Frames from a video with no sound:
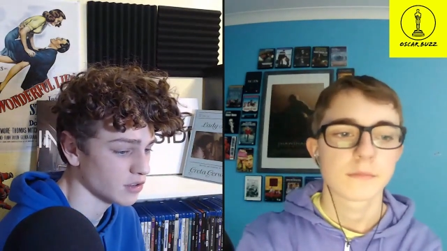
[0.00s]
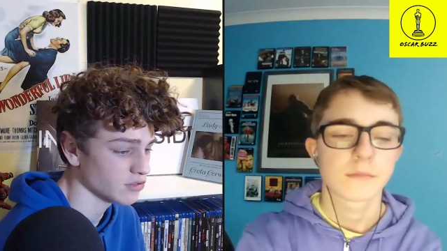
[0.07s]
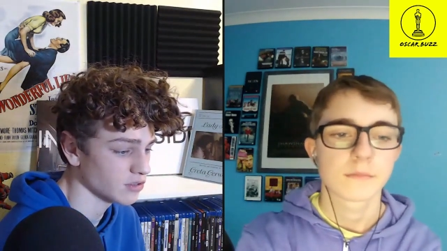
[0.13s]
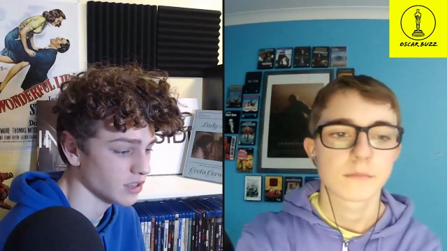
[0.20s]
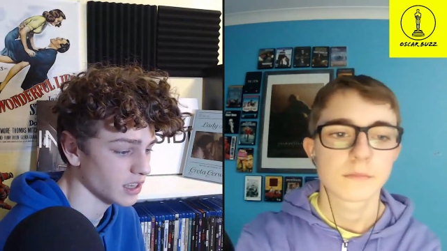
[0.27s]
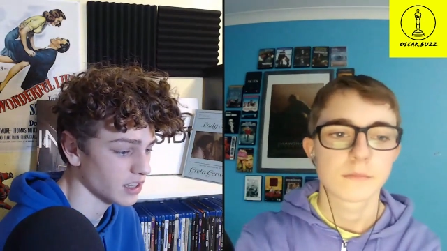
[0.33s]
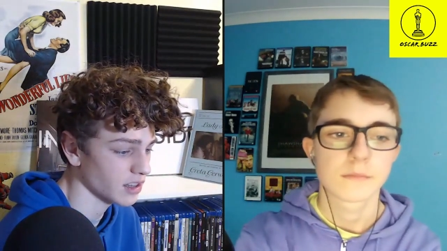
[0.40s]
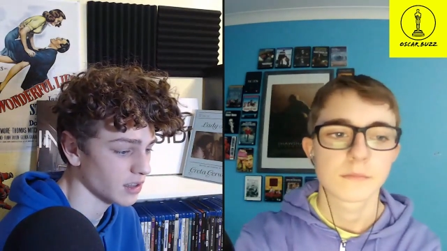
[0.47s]
Speaker 1: which
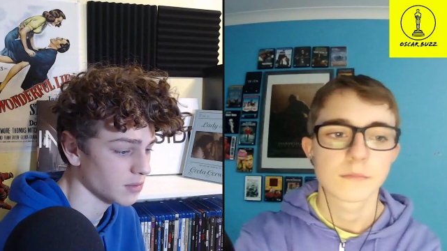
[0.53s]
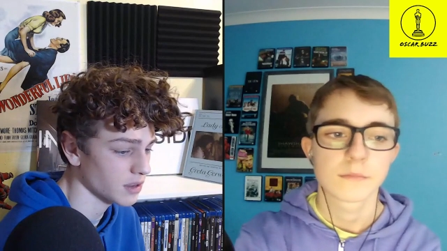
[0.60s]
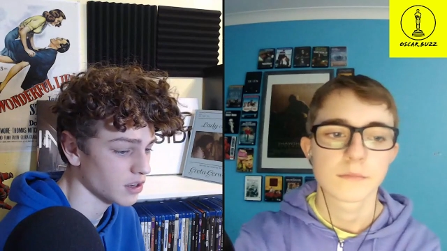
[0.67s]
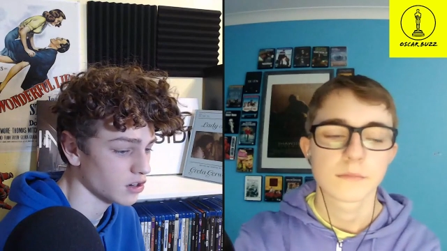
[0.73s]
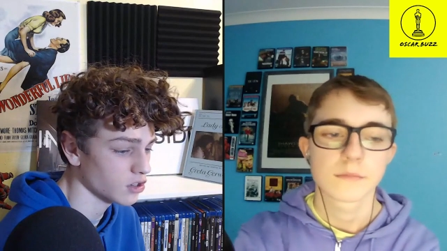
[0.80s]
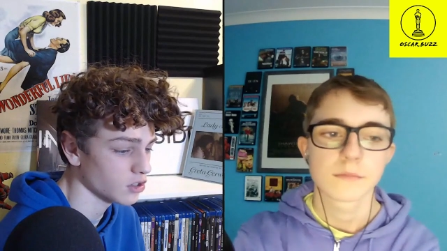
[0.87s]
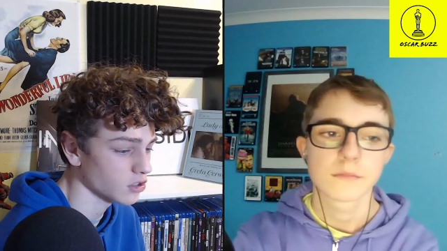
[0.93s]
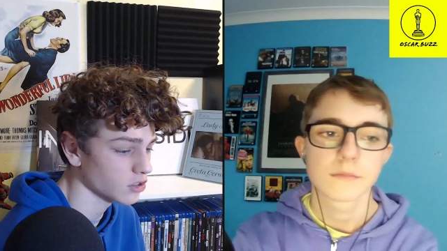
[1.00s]
will likely
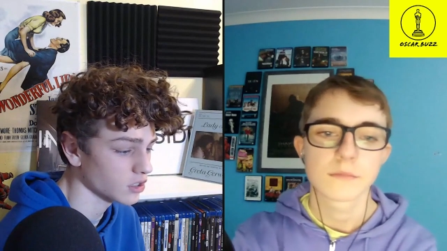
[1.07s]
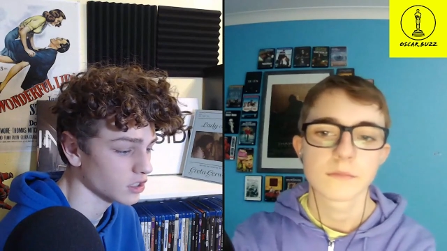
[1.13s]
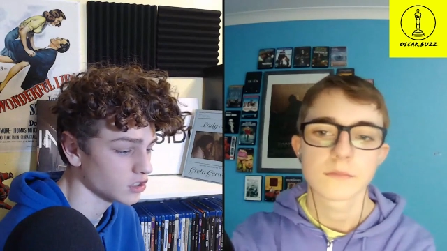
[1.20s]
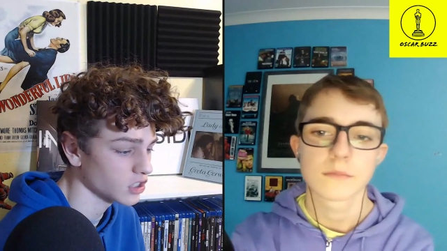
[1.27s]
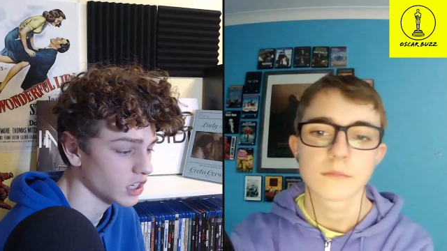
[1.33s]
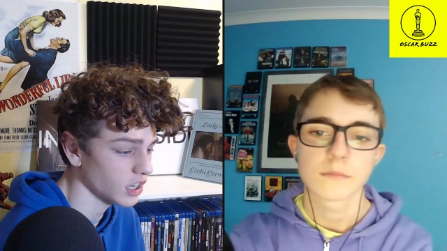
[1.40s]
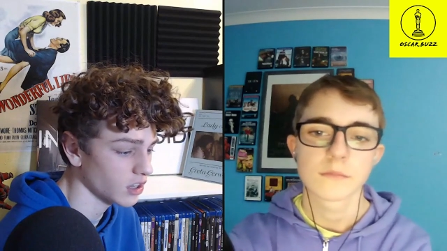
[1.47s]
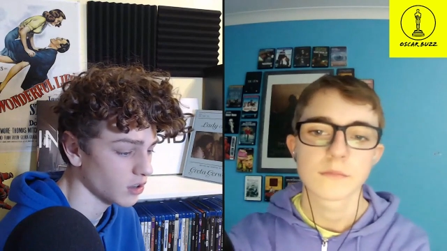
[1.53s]
be early
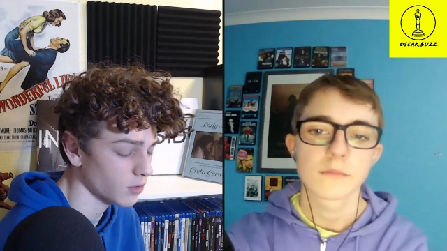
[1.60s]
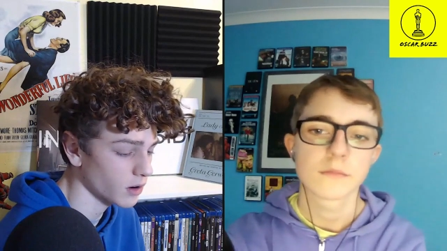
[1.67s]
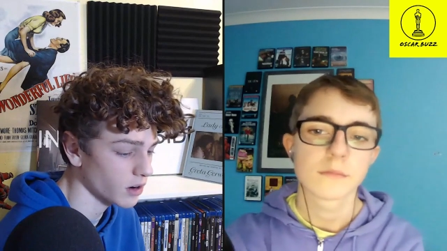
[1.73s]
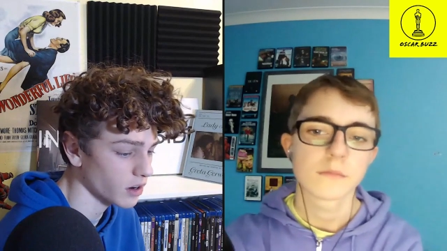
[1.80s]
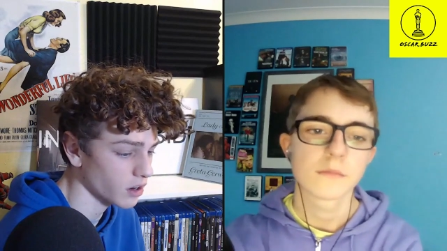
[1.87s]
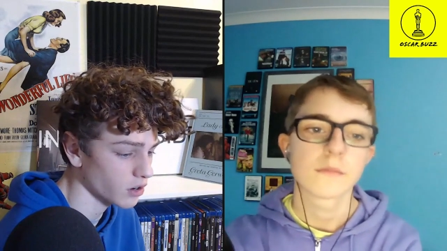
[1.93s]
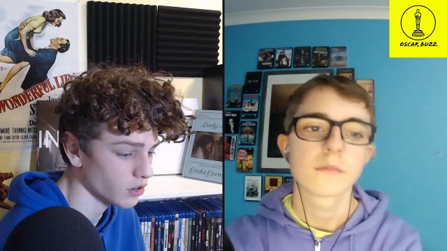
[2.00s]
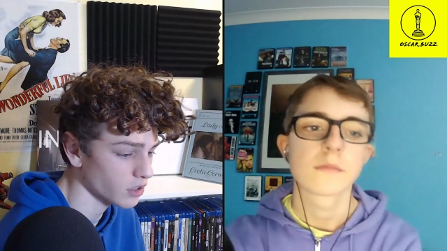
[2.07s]

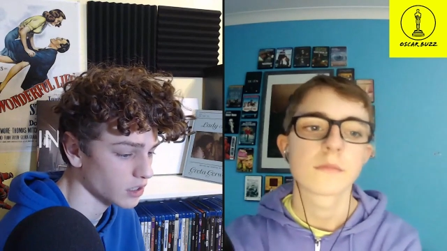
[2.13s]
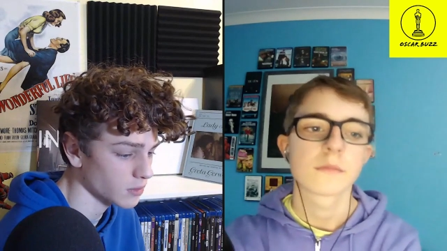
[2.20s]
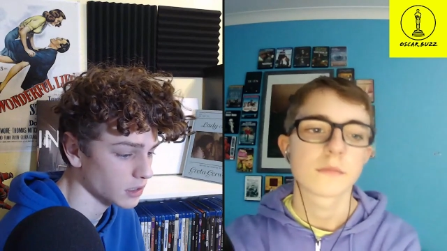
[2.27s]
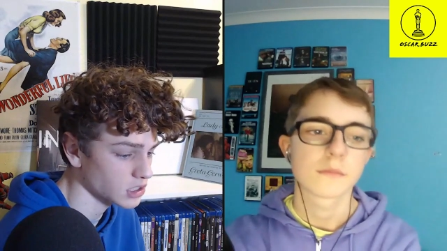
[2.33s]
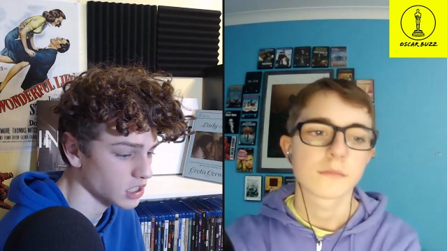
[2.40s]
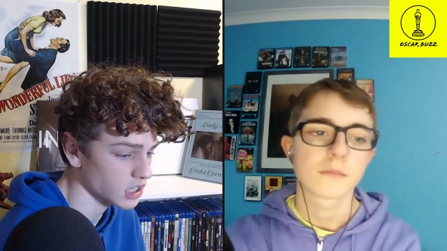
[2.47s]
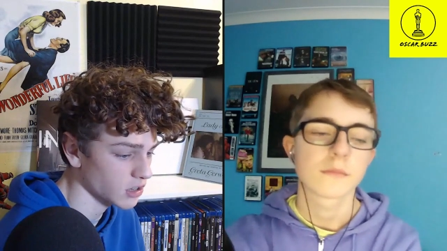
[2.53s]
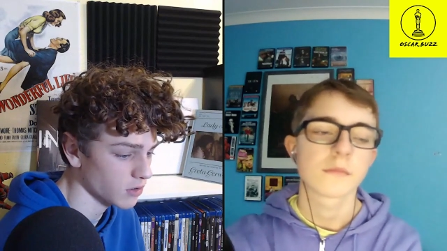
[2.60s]
January, early to
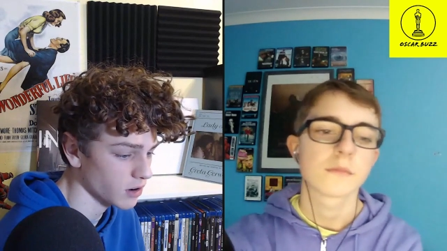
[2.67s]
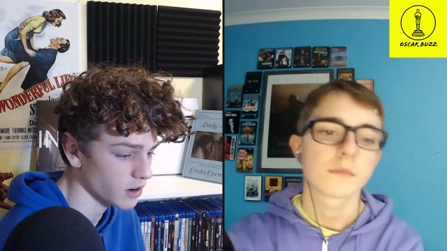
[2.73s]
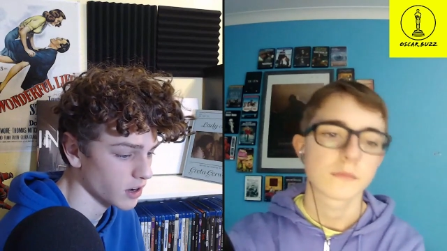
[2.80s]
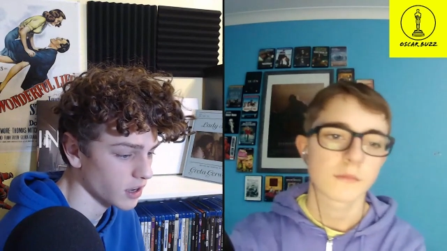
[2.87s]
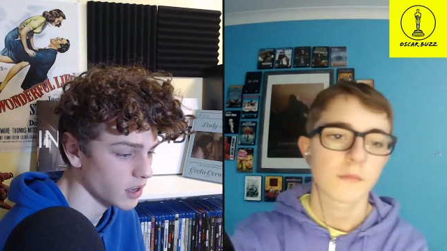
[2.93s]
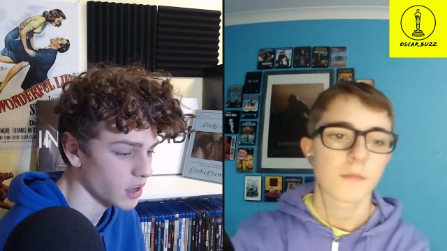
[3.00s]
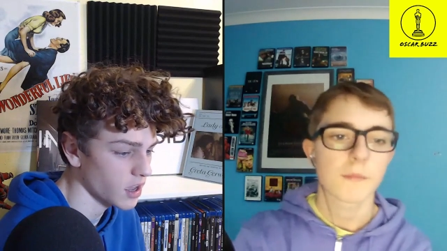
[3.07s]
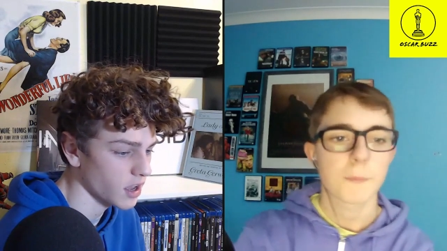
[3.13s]
mid
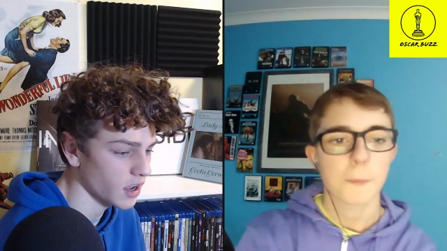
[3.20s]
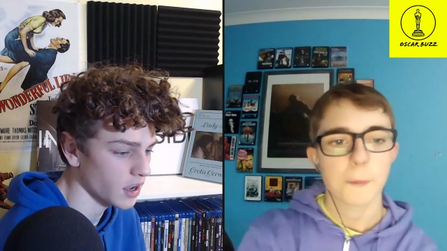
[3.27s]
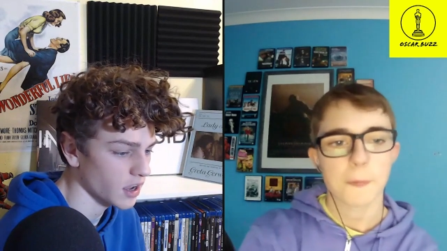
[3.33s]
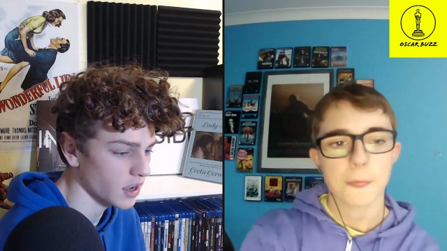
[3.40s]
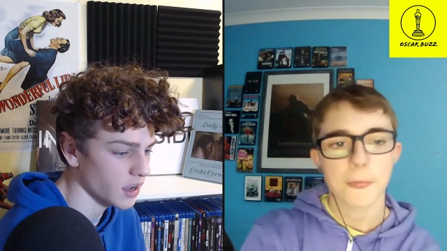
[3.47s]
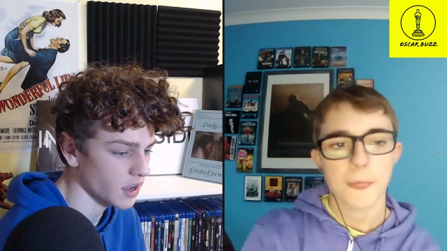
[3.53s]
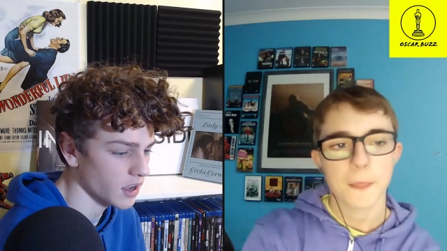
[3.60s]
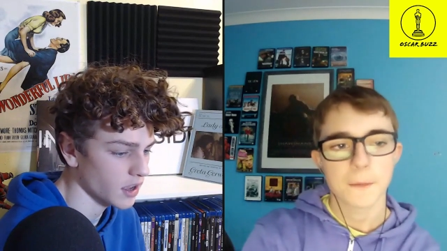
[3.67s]
January
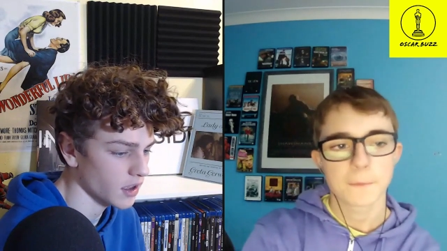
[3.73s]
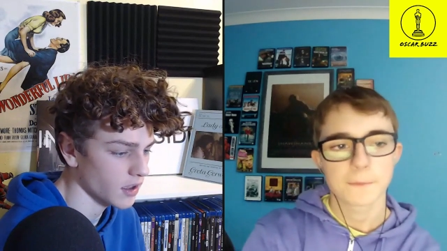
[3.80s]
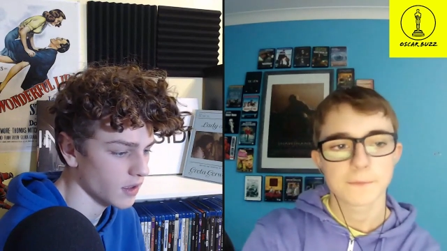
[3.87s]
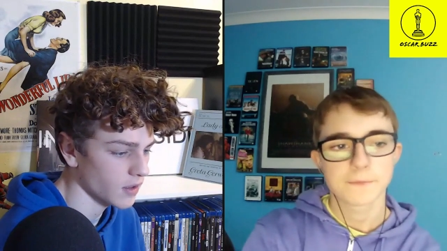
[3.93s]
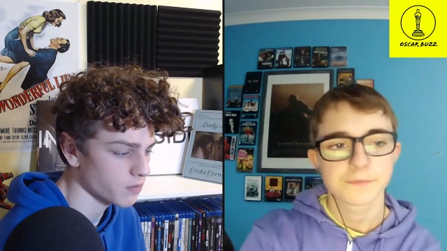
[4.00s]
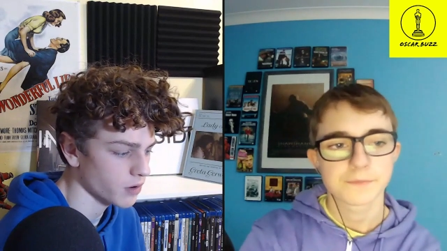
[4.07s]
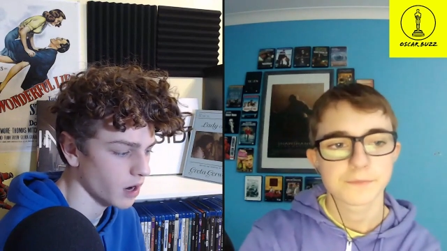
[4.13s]
uh,